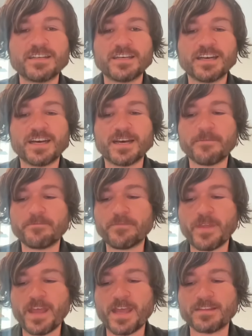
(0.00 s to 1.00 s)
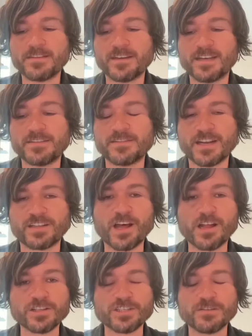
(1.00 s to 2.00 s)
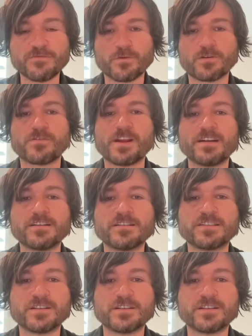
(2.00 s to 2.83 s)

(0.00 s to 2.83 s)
and technology for creators.